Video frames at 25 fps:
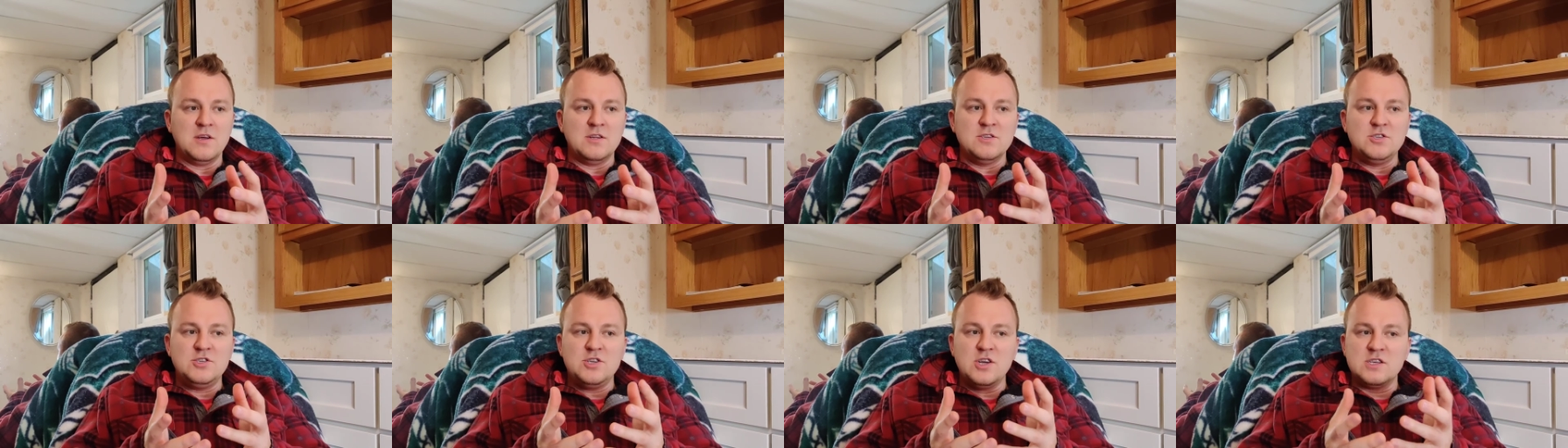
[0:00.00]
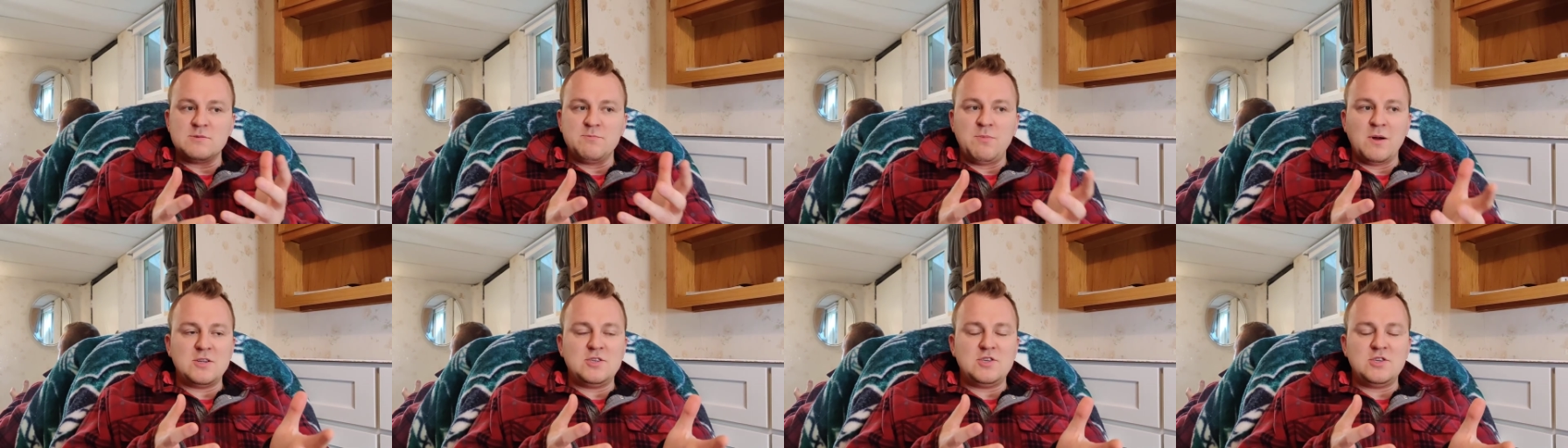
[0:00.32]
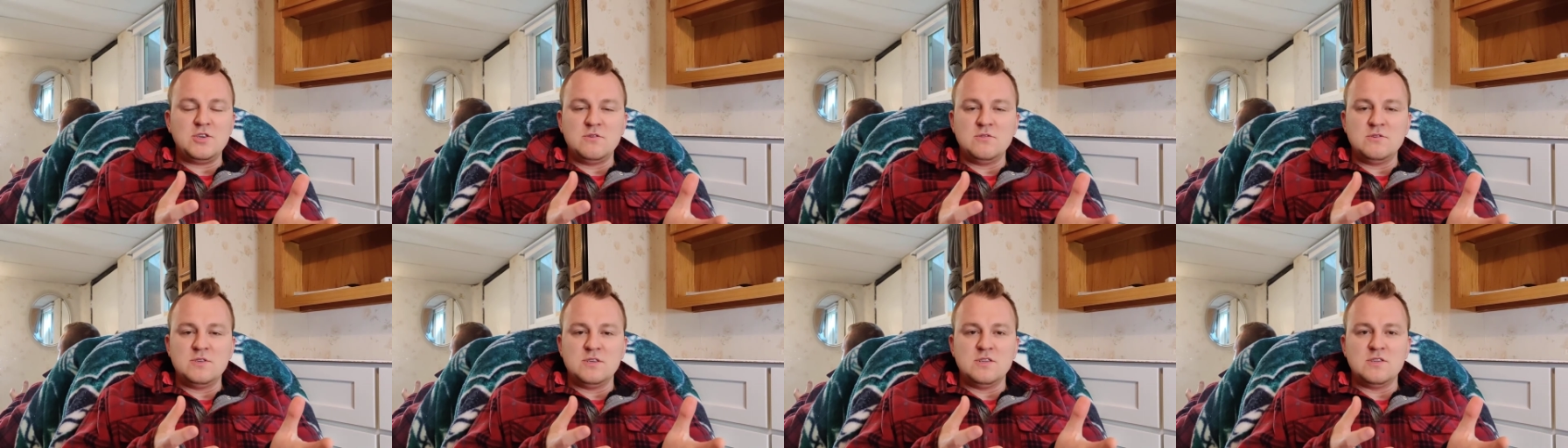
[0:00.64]
just by
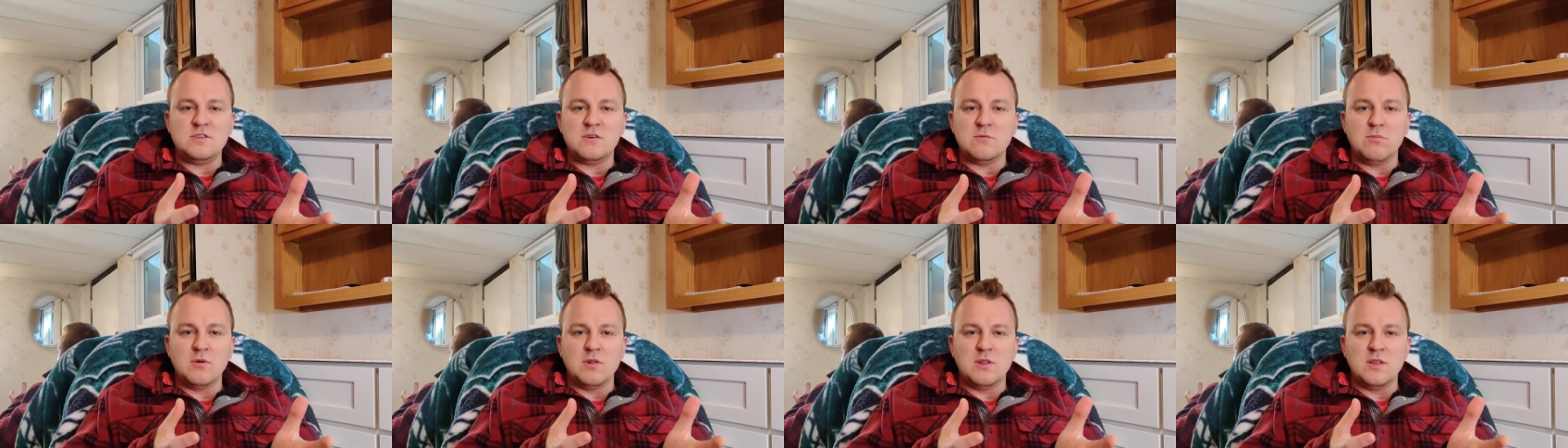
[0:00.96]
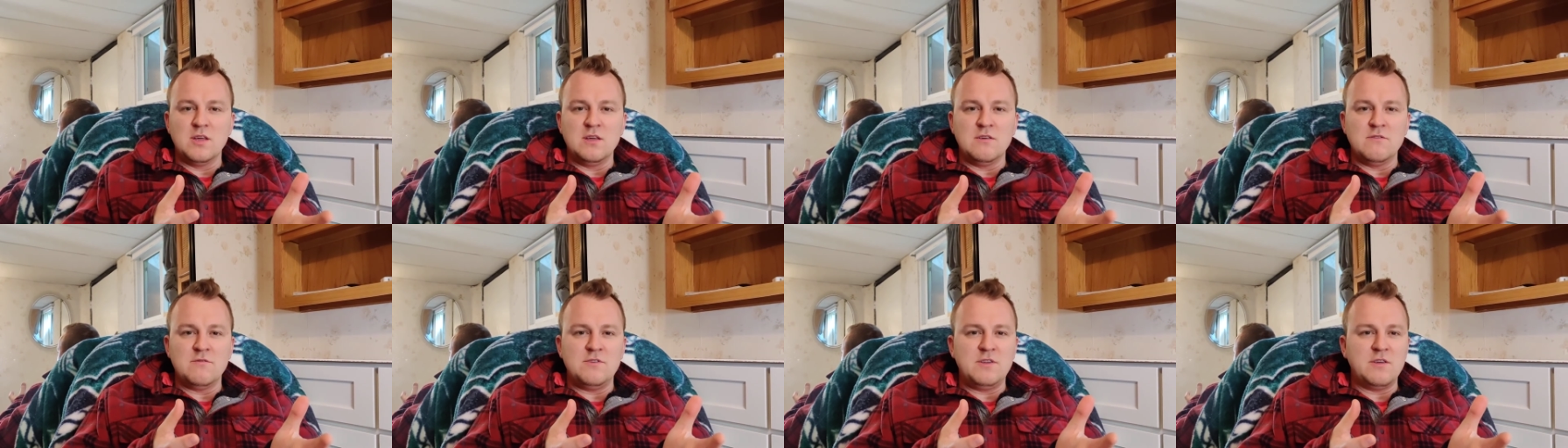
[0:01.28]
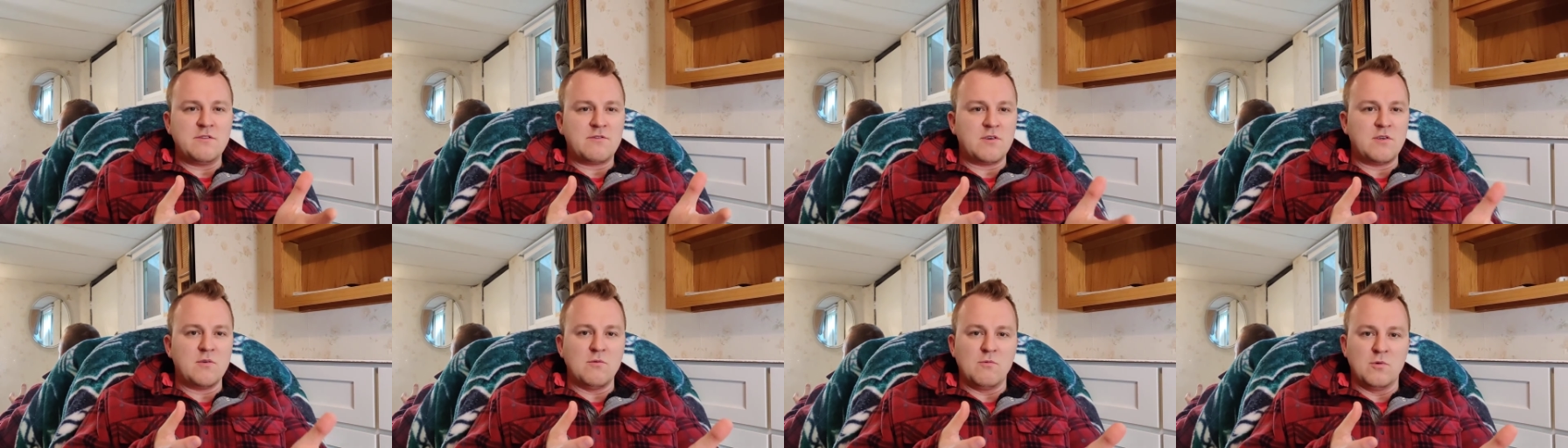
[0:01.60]
choosing to believe
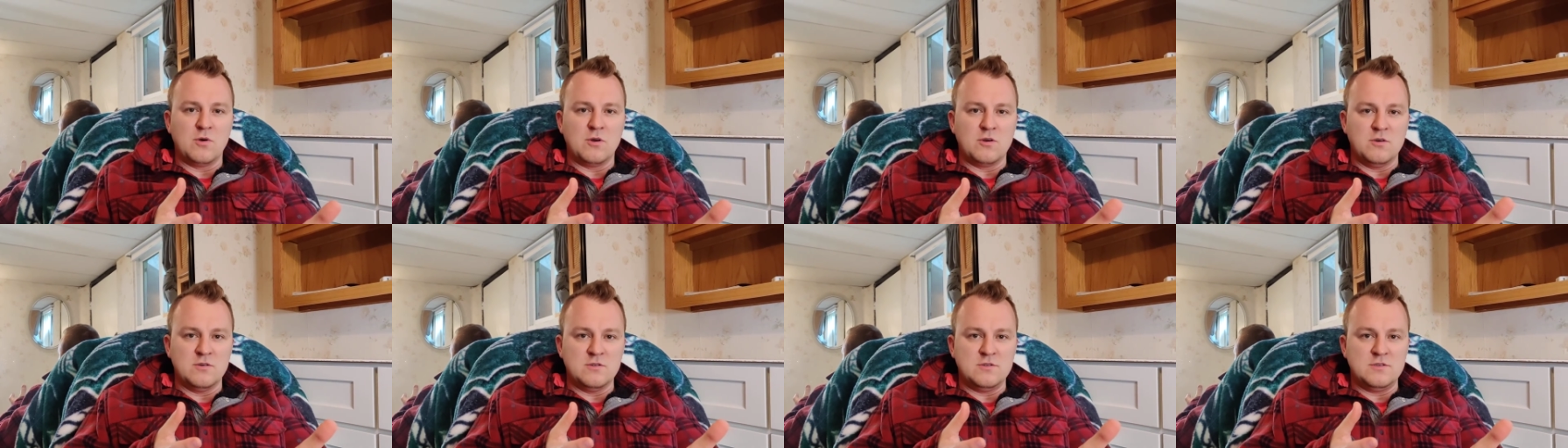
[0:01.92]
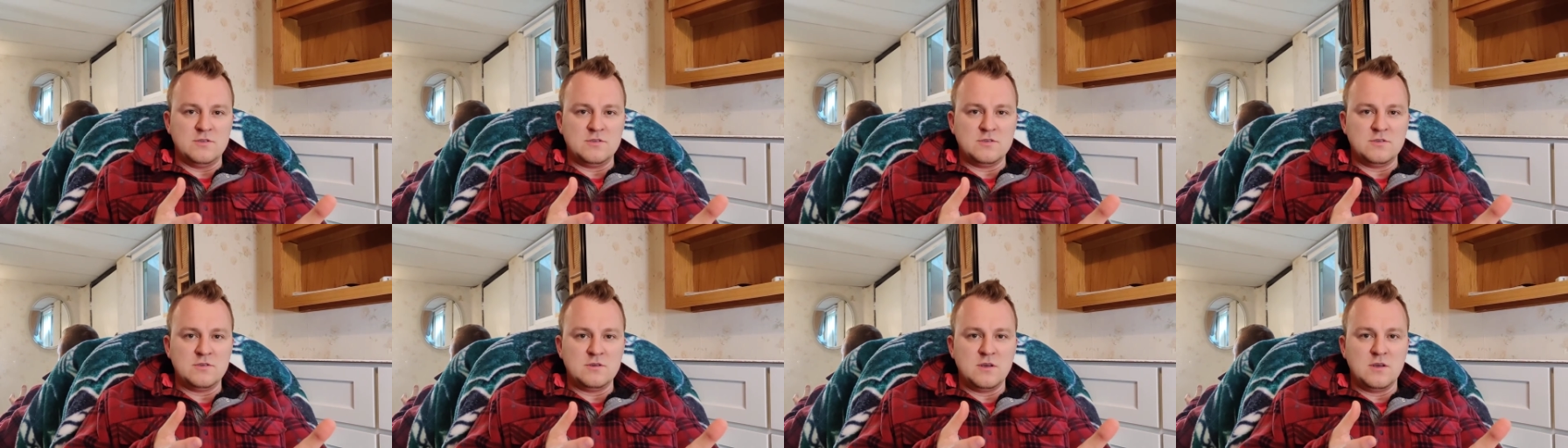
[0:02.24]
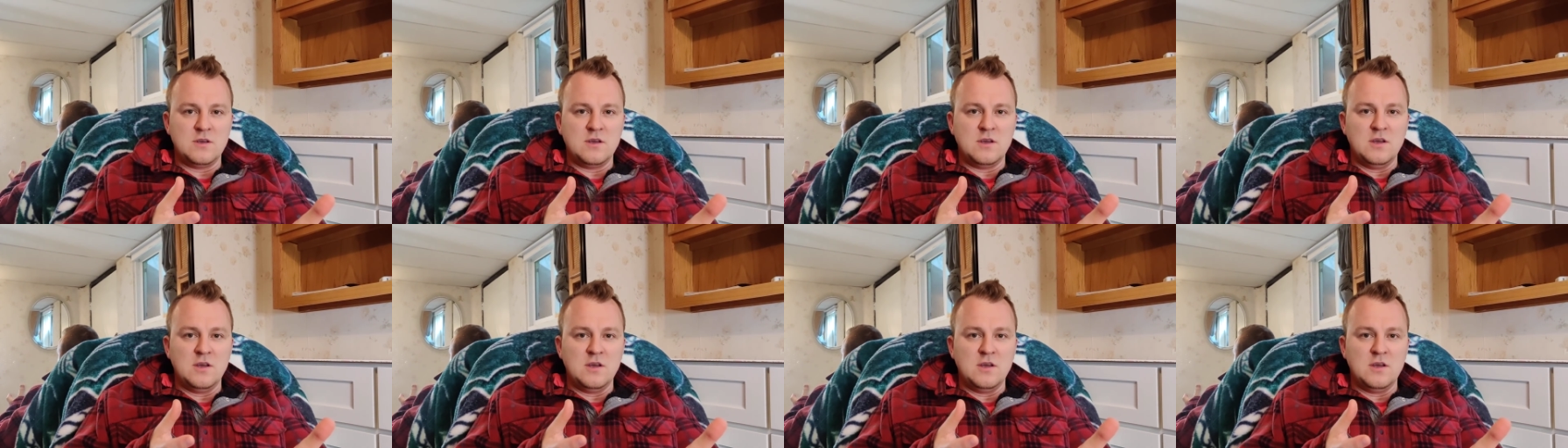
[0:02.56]
different words,